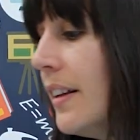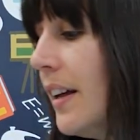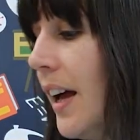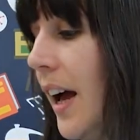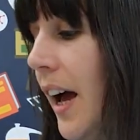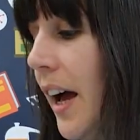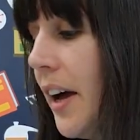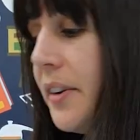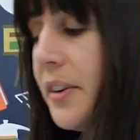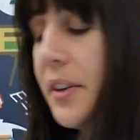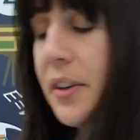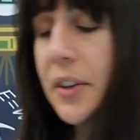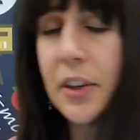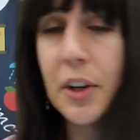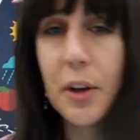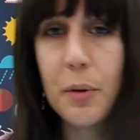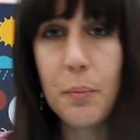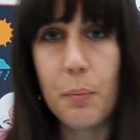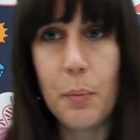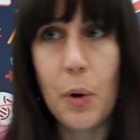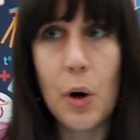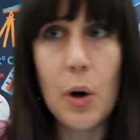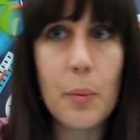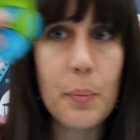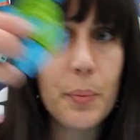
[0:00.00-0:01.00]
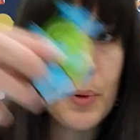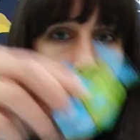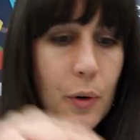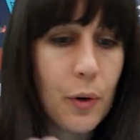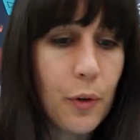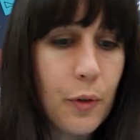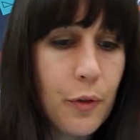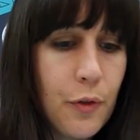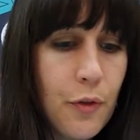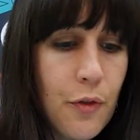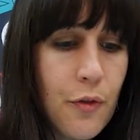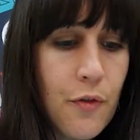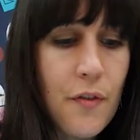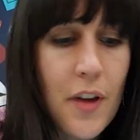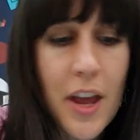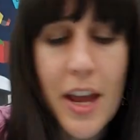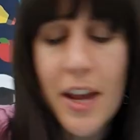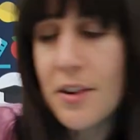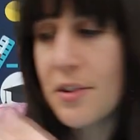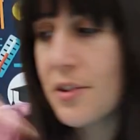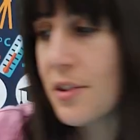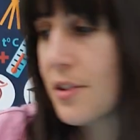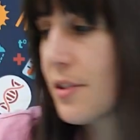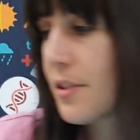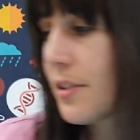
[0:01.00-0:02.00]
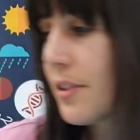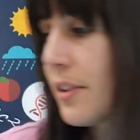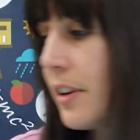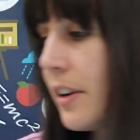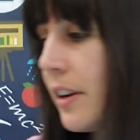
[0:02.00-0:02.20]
and you can pop your fish